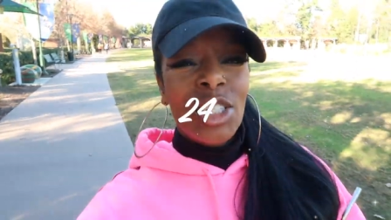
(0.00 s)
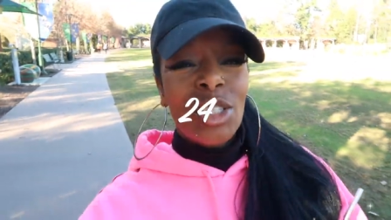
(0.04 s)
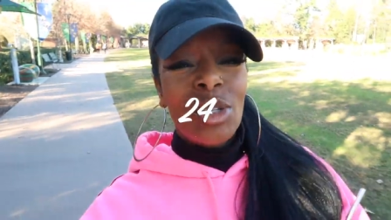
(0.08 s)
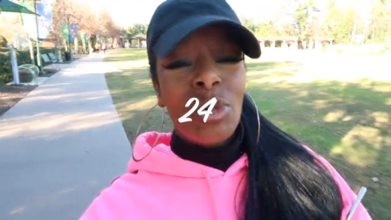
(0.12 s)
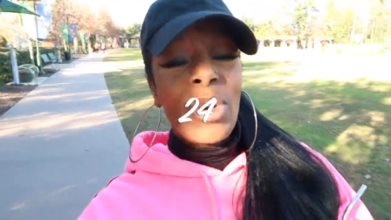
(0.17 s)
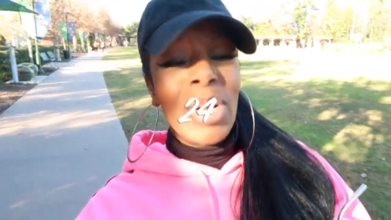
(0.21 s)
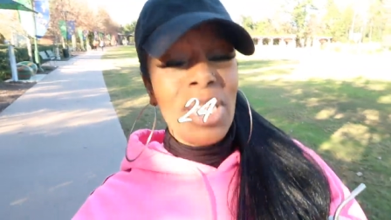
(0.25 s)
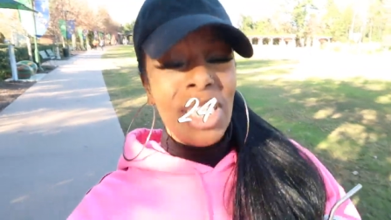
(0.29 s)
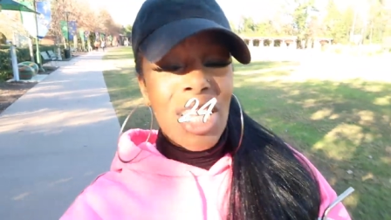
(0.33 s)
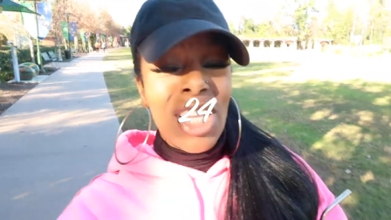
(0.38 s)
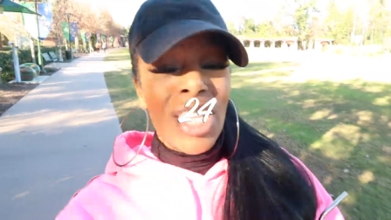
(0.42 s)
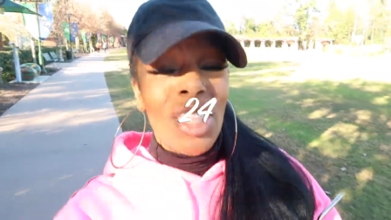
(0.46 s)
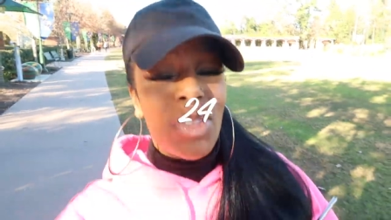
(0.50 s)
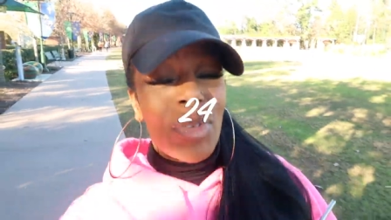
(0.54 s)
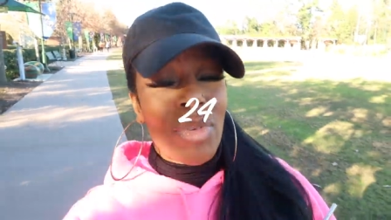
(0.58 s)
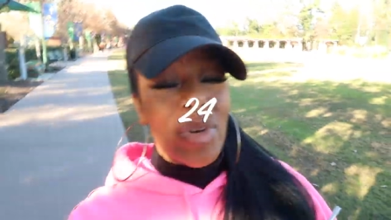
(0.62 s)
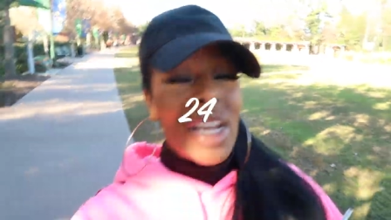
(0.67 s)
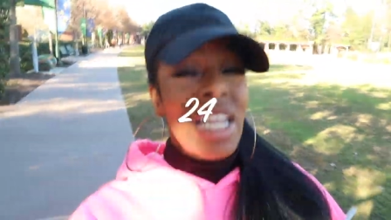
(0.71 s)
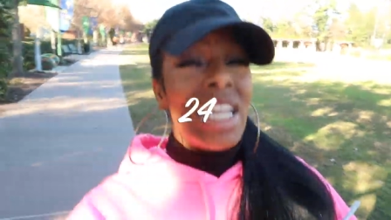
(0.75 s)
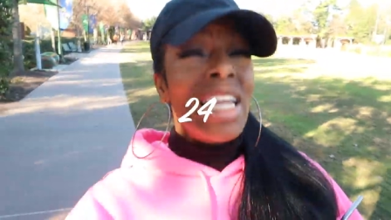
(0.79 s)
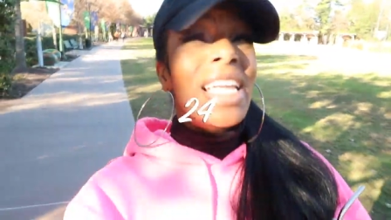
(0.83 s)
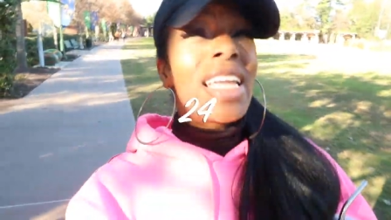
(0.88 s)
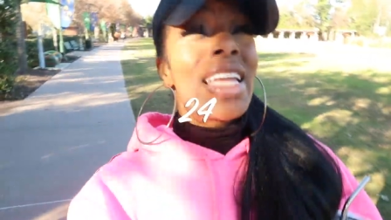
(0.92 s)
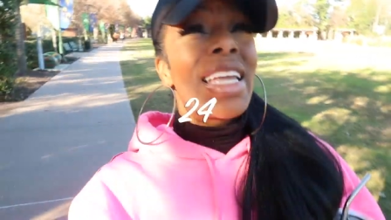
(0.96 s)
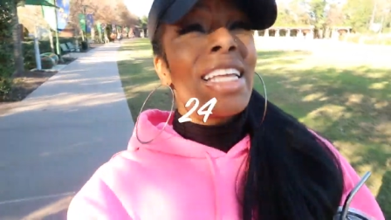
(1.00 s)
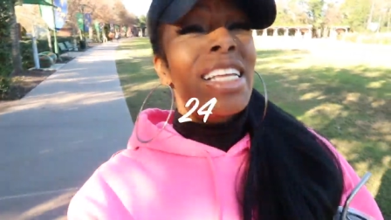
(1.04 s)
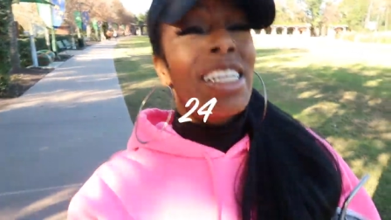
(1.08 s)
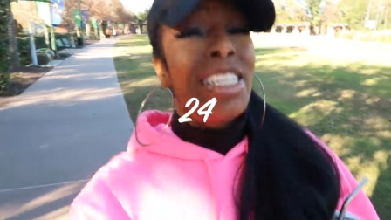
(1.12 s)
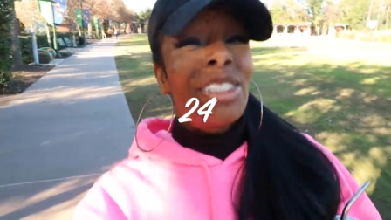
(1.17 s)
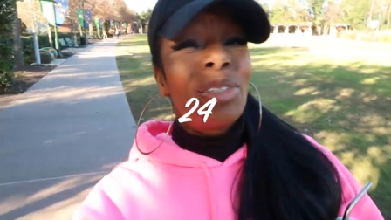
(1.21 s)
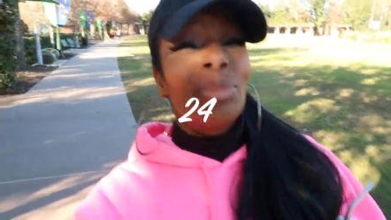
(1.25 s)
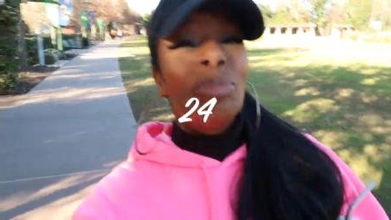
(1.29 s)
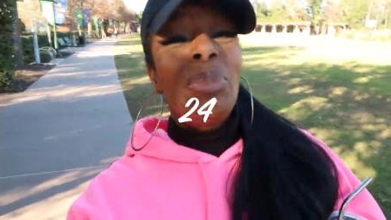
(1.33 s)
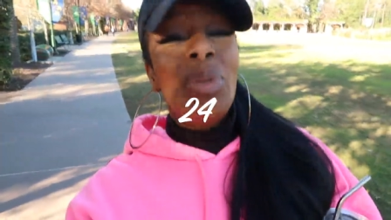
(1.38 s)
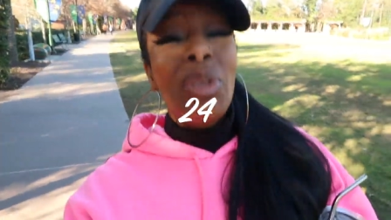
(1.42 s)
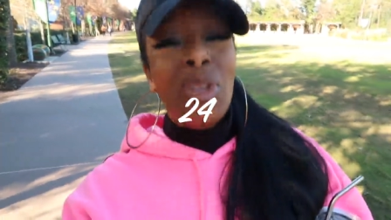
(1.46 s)
23, it
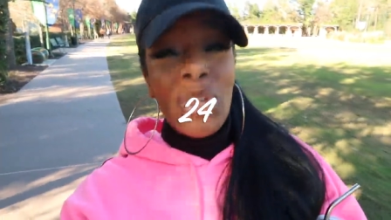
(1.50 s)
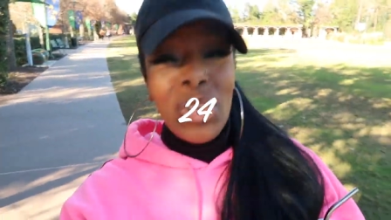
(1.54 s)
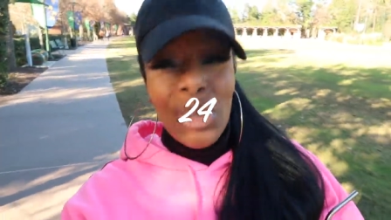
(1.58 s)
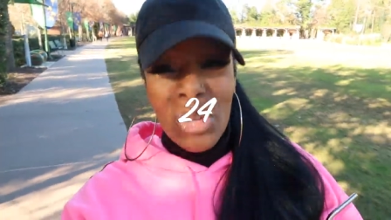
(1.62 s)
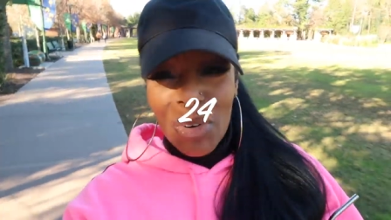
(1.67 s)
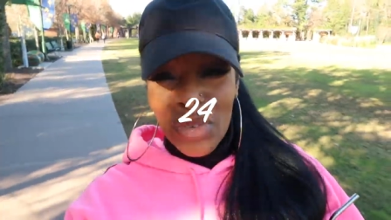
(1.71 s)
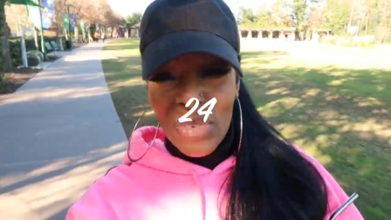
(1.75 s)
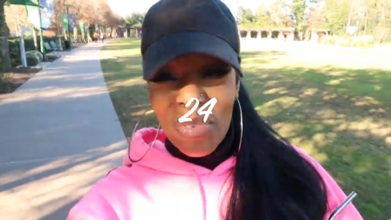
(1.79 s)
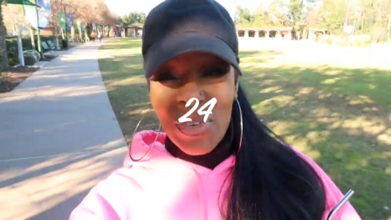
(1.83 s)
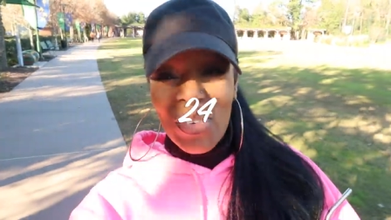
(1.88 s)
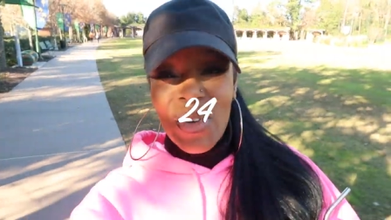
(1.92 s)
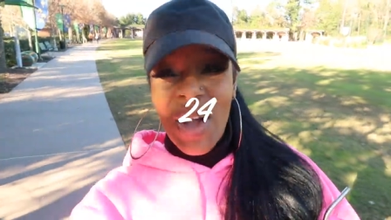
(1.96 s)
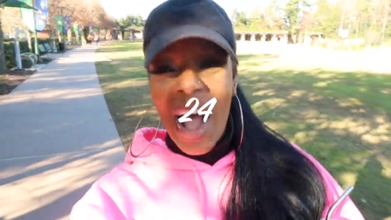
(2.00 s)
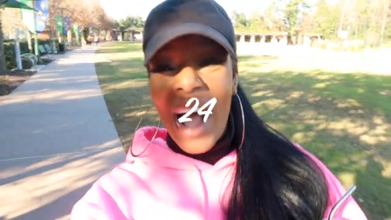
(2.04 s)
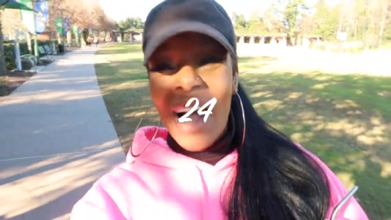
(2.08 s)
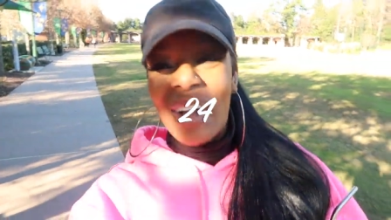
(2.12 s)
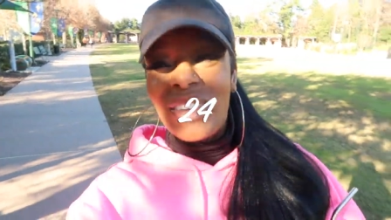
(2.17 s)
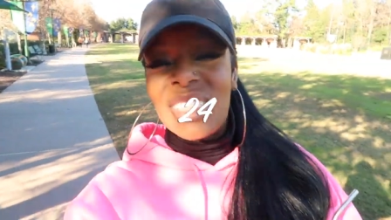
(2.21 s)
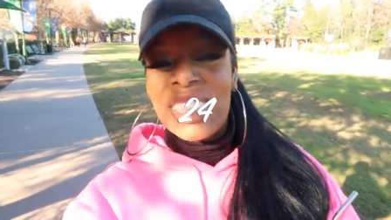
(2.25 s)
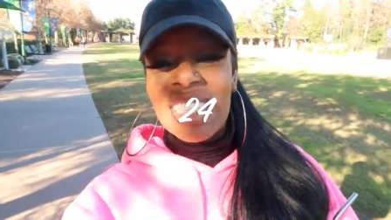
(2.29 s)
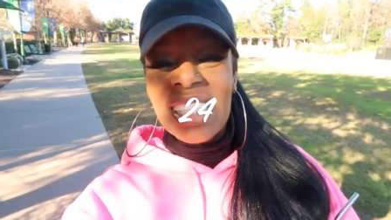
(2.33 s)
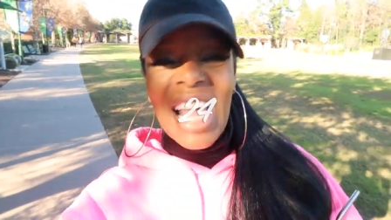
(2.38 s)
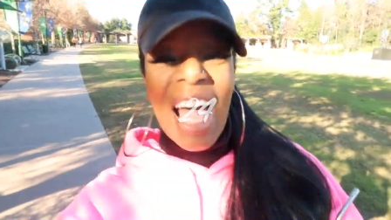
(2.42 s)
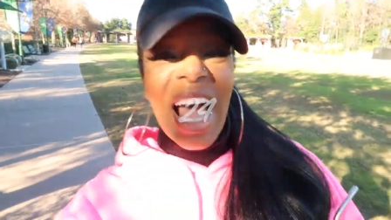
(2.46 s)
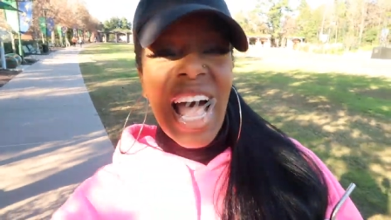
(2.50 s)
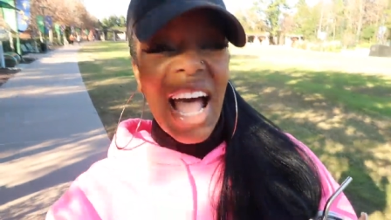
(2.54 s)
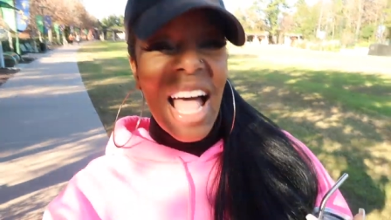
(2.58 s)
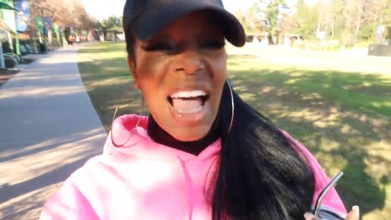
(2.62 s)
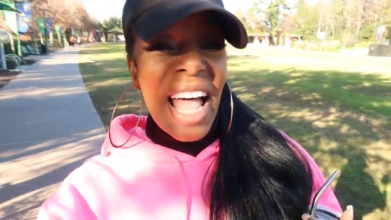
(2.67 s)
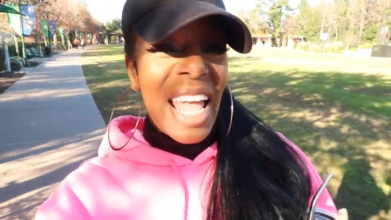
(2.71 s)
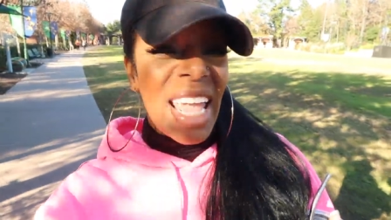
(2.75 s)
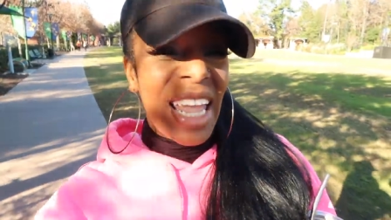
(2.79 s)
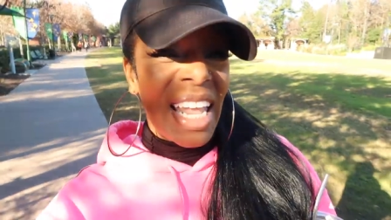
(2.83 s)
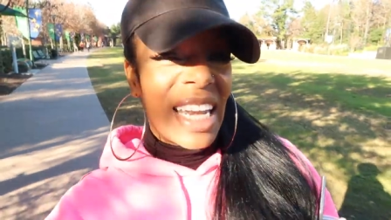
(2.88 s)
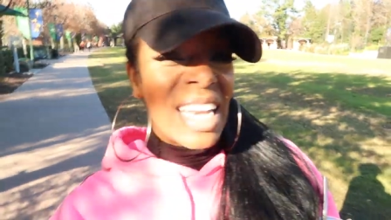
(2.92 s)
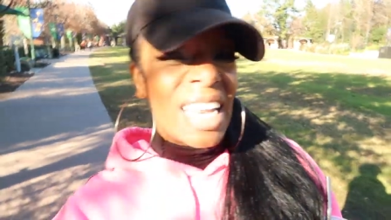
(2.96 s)
is beautiful
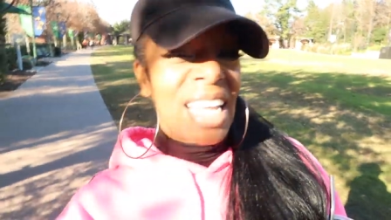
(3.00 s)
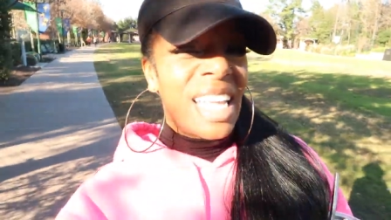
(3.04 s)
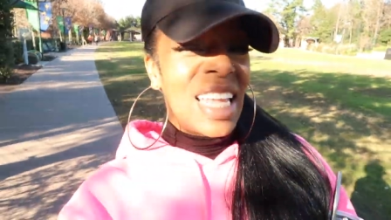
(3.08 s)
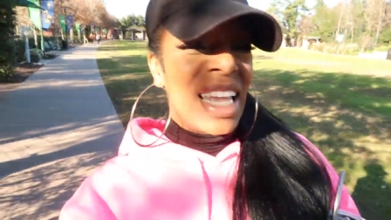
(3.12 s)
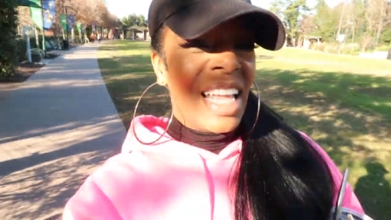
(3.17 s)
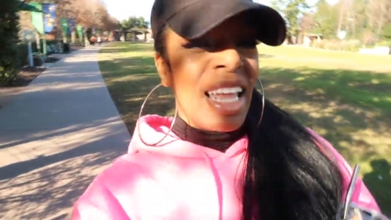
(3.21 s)
outside.